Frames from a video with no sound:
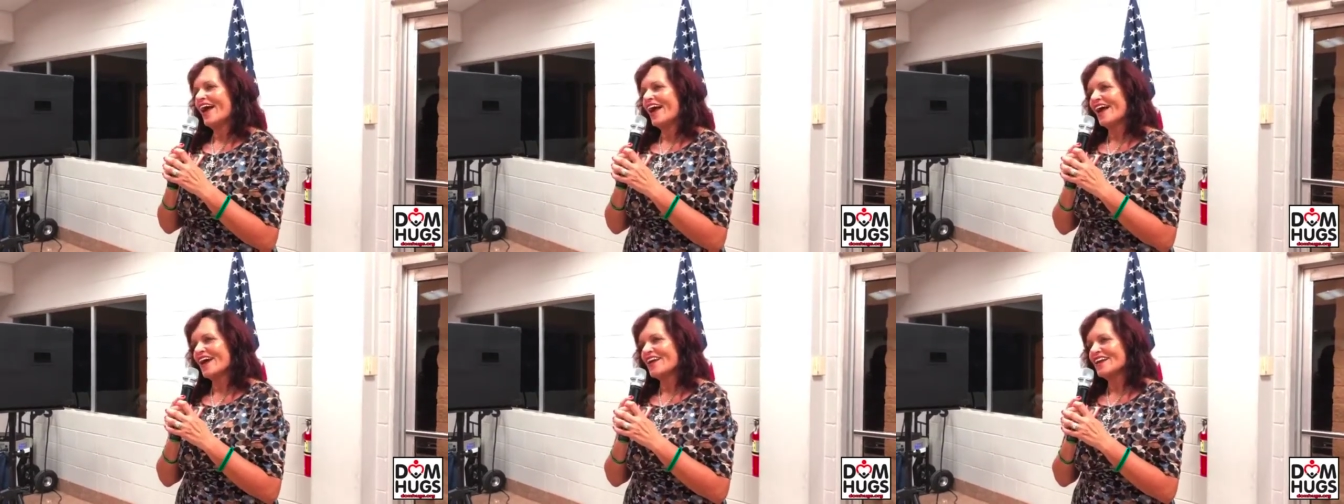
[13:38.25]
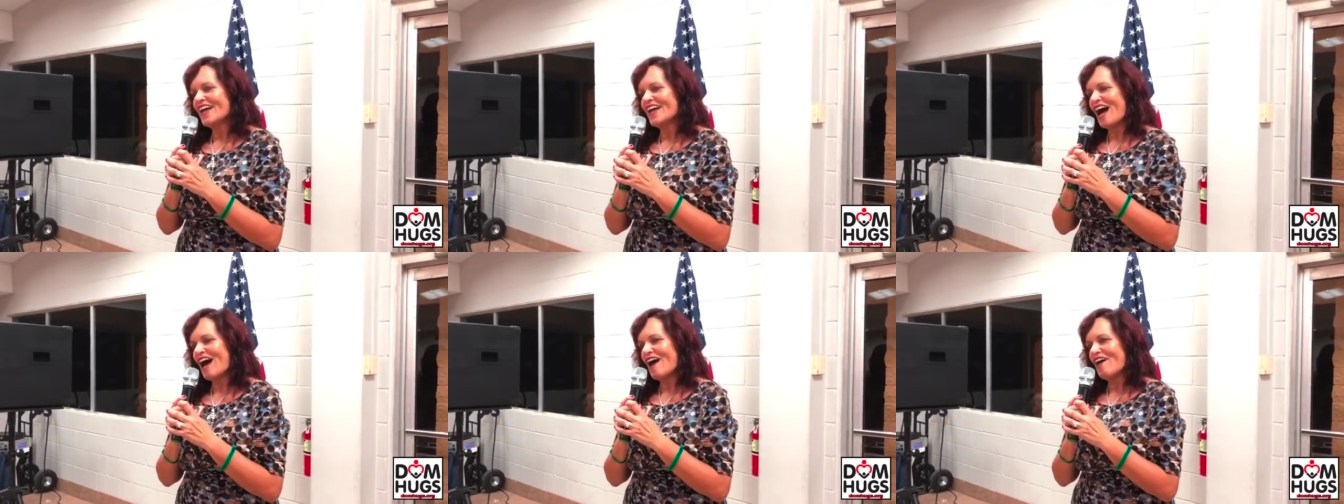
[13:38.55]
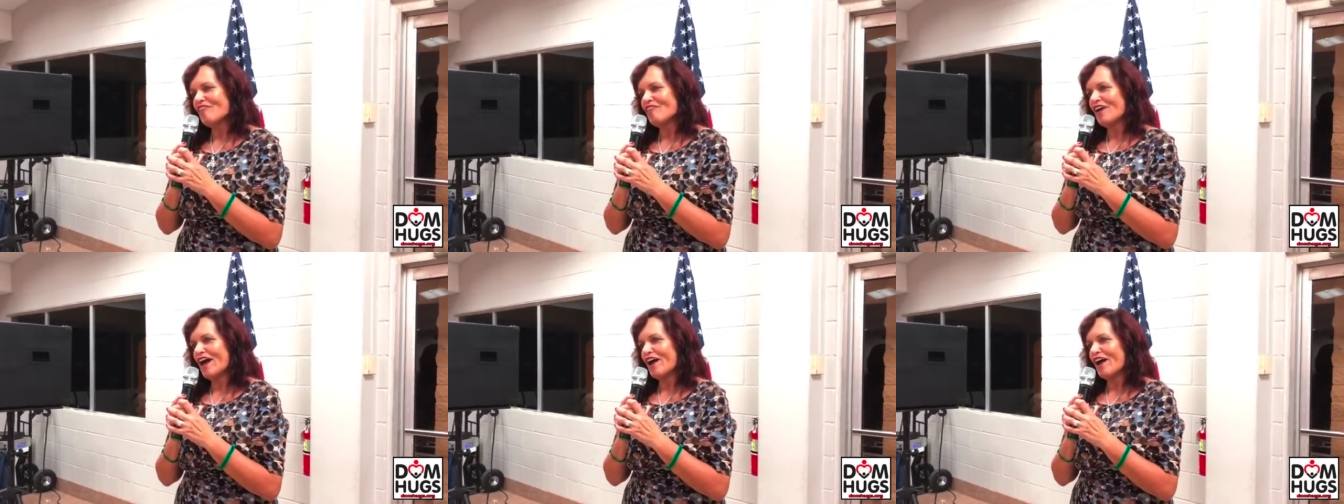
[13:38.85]
And
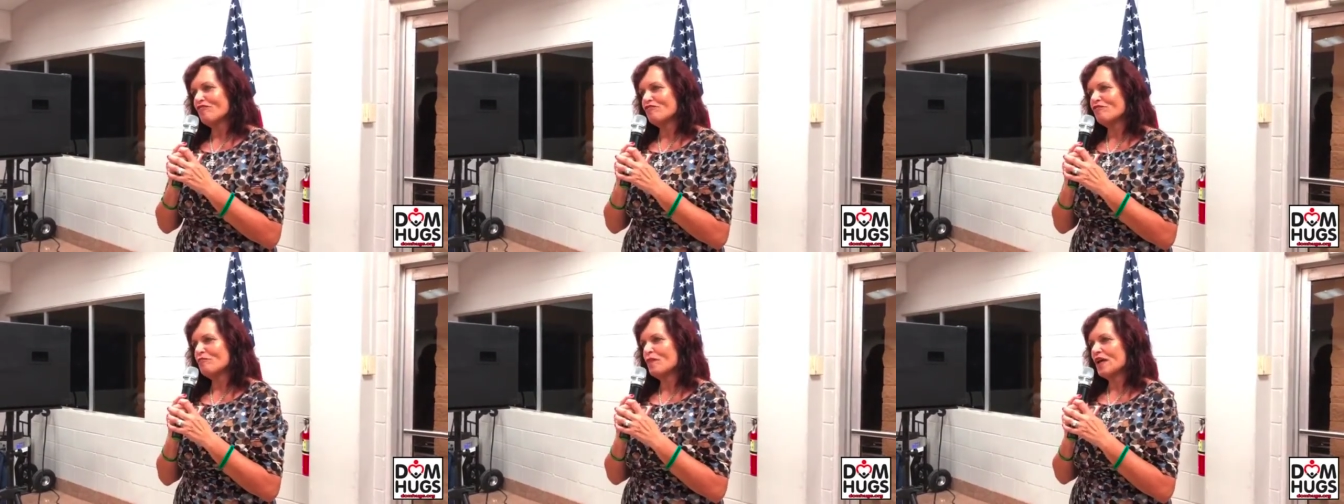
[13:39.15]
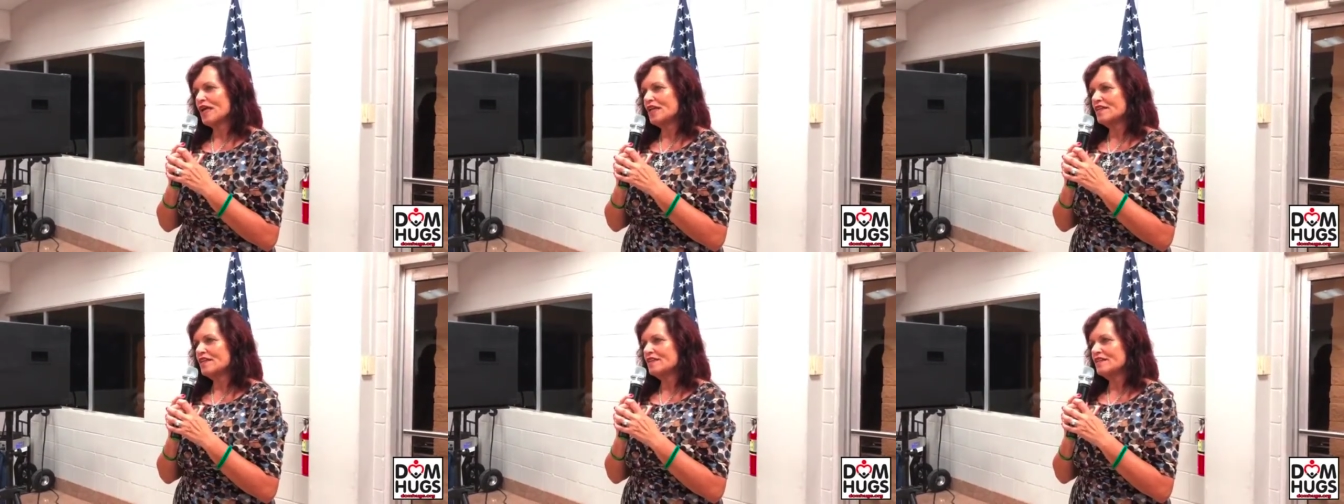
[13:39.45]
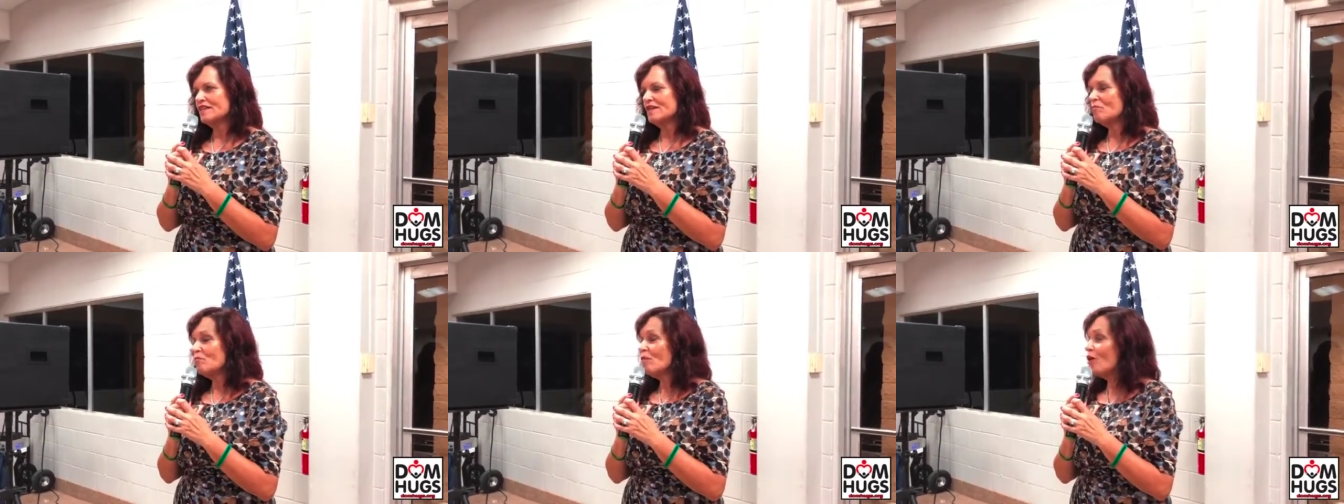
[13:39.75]
I have
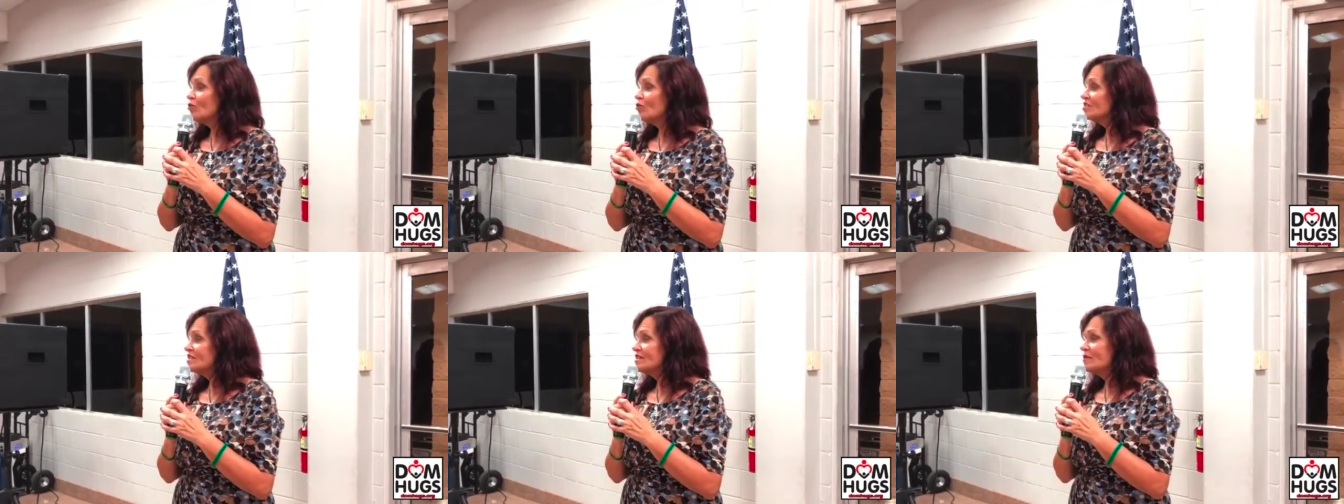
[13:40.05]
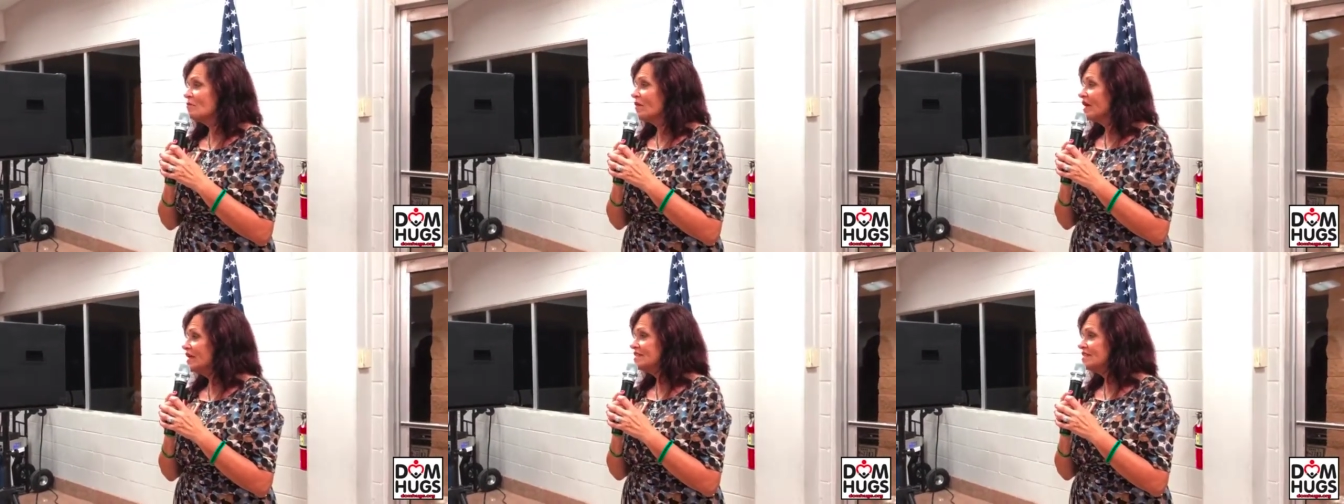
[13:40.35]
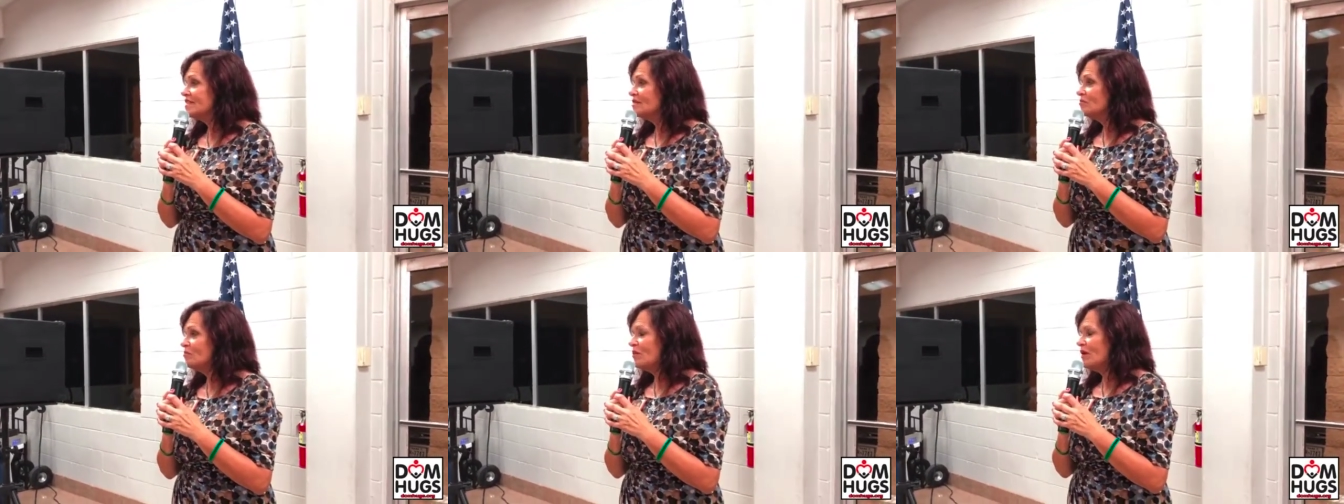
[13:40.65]
met the most
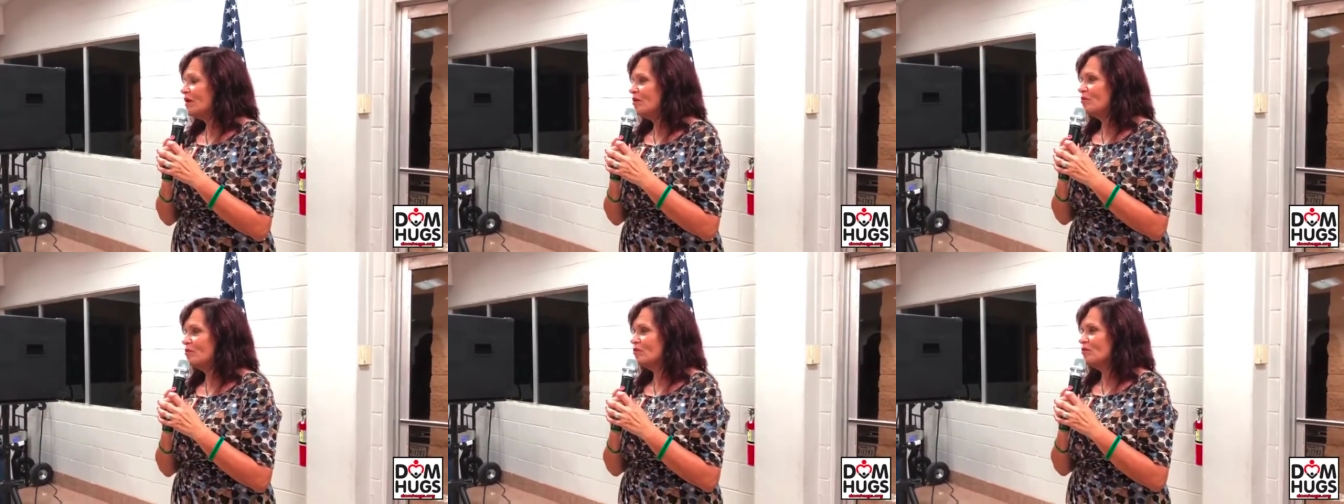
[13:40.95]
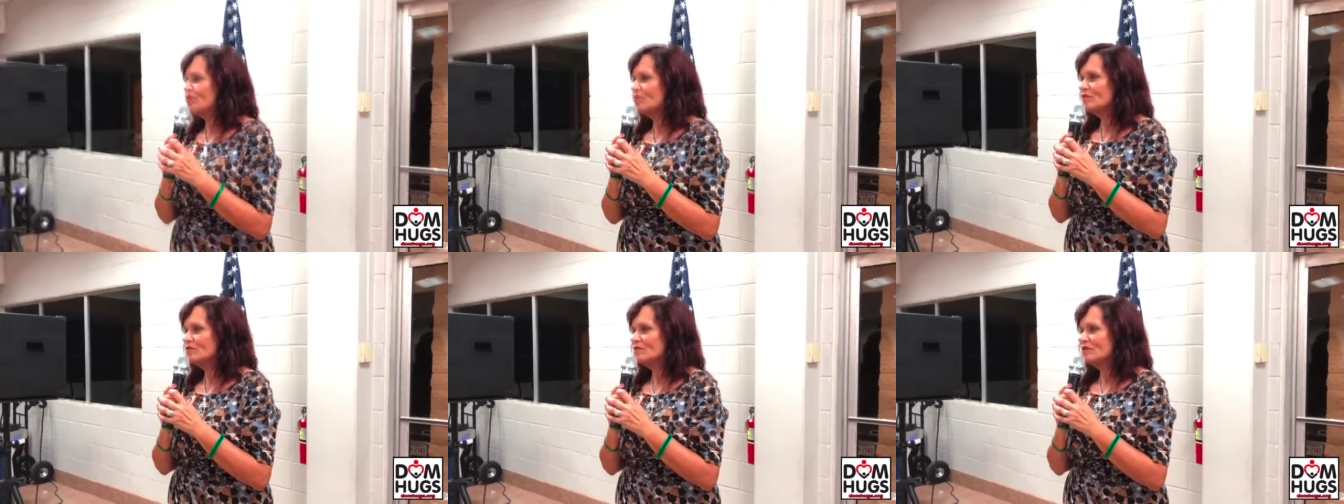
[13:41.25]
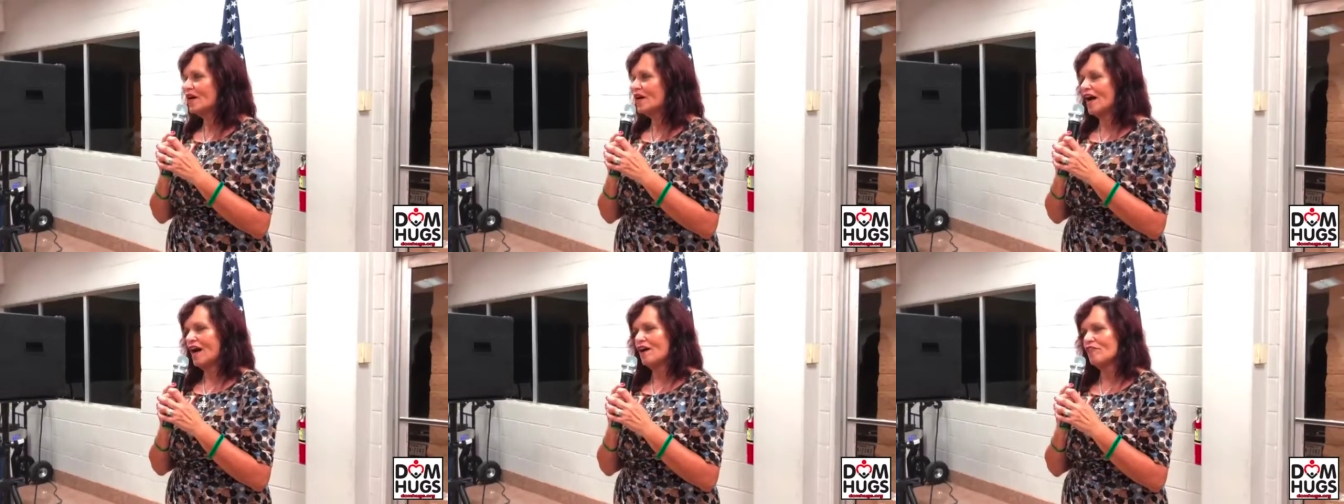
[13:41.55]
amazing people.